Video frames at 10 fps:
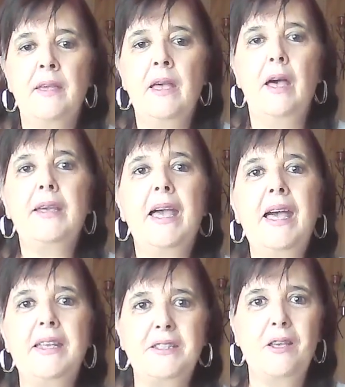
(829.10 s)

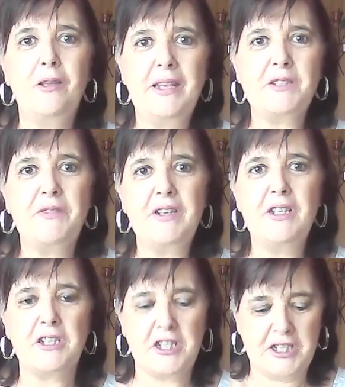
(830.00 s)
Okay, so let's
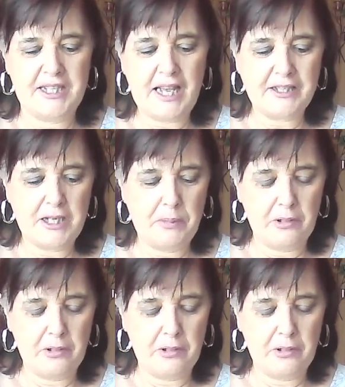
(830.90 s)
finish. Star Temple